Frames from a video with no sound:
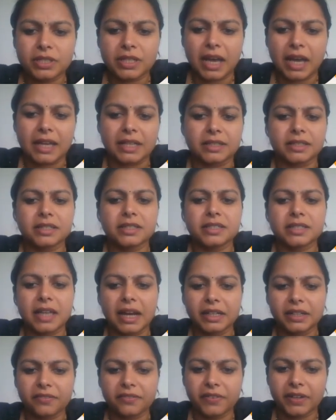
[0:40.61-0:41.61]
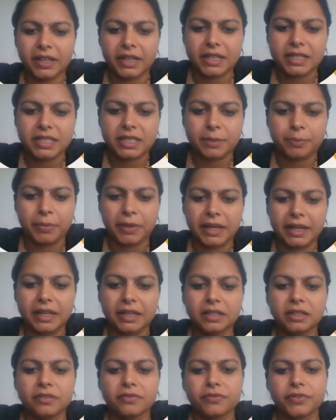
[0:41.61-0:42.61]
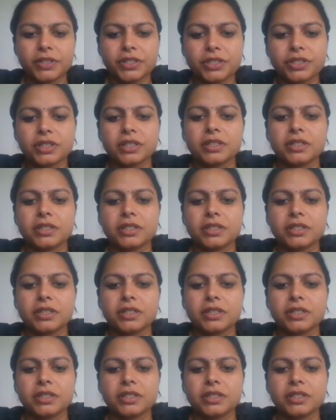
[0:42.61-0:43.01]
as a scientific discipline which